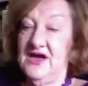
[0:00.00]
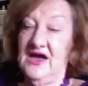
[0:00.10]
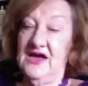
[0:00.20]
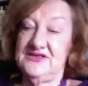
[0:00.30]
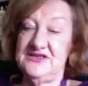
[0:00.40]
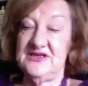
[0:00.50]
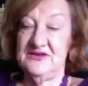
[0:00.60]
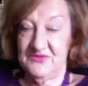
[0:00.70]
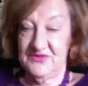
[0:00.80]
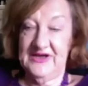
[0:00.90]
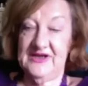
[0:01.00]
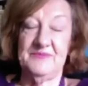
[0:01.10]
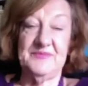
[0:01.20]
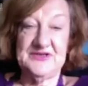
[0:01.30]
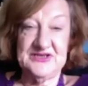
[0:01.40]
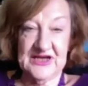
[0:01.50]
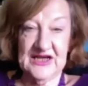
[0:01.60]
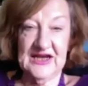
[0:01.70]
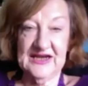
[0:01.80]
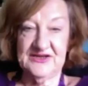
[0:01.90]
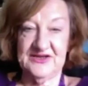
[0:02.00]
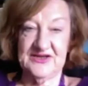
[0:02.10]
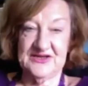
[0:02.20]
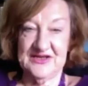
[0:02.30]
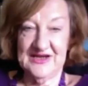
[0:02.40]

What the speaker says: She didn't read it, but she collected it.